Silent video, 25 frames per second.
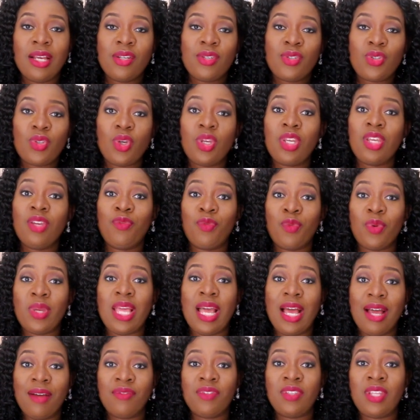So if we
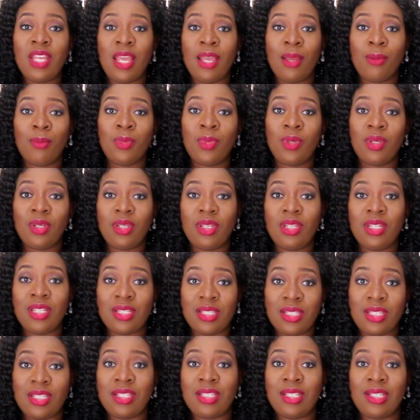have them
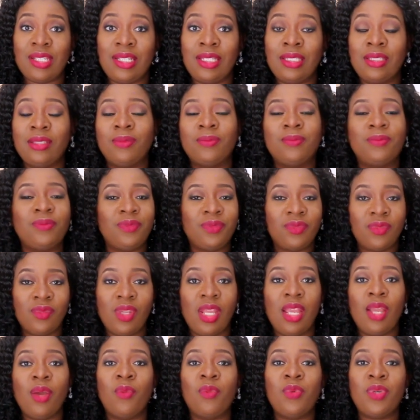in season,
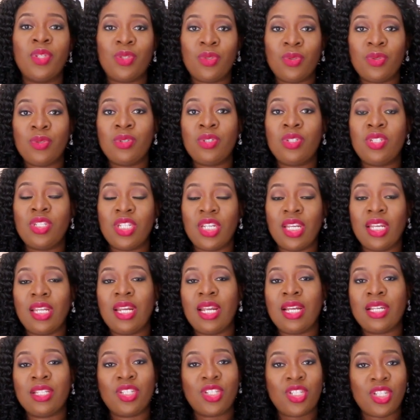then we do chicken
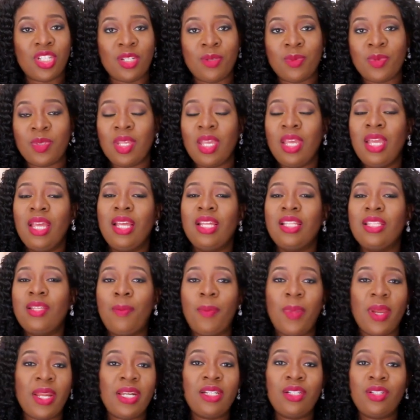and chips
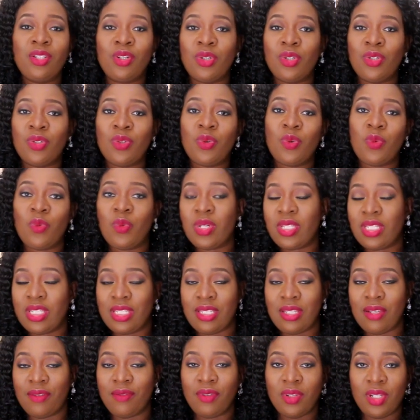depending on what
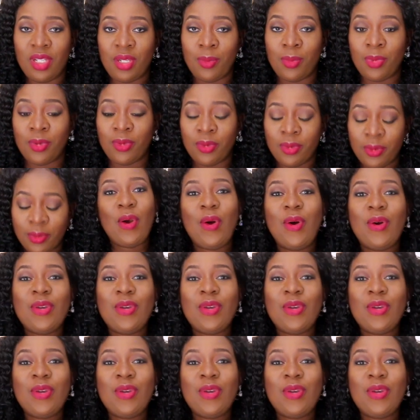is available.